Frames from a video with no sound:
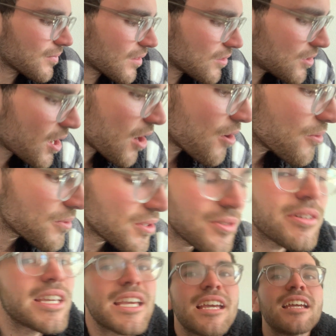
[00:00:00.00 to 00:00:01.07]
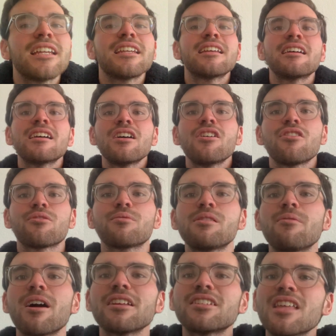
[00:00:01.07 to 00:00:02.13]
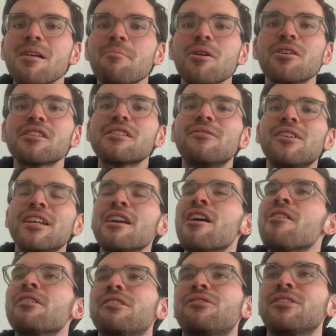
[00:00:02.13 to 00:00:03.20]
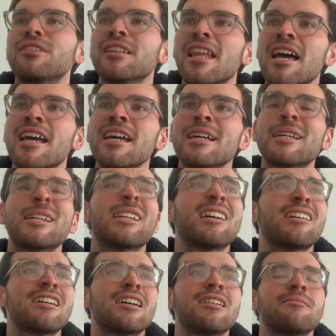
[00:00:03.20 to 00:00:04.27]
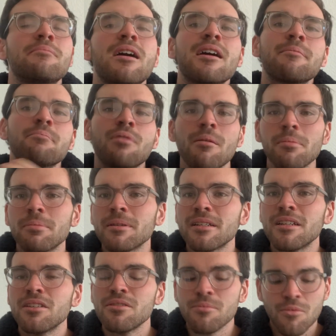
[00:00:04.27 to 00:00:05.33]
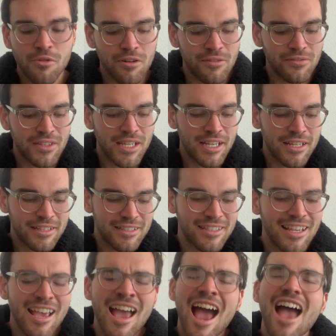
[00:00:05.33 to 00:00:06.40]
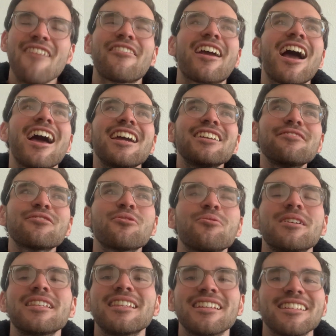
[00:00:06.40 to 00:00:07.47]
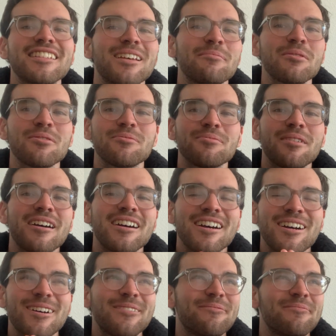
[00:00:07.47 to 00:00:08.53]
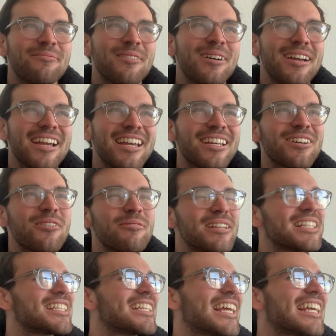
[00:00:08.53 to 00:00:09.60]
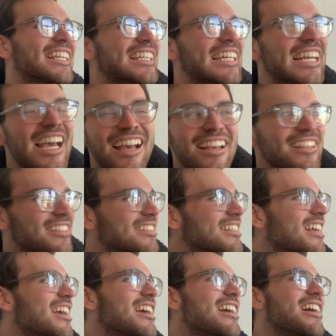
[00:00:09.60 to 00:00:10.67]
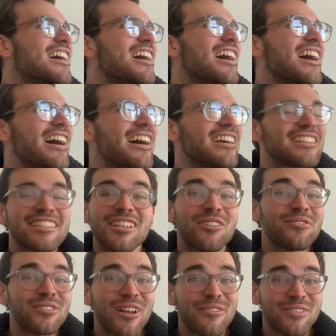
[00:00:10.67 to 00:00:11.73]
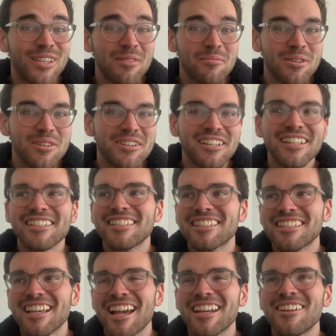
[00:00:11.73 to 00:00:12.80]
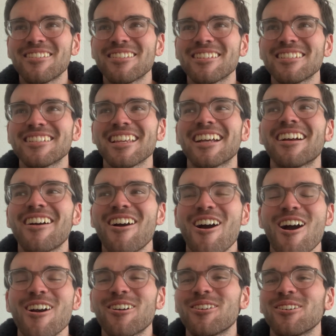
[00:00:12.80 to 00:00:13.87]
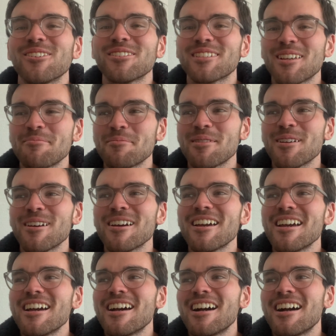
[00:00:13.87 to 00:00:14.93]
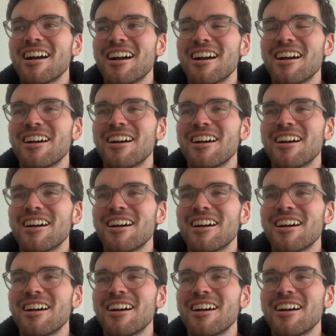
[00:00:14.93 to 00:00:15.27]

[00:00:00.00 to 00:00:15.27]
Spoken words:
So you can rewatch that part of the video if you'd like. I'm probably gonna do more of these. I've kind of coined this summer, incoincidentally, as self-love summer, because I know there's a hot girl summer, but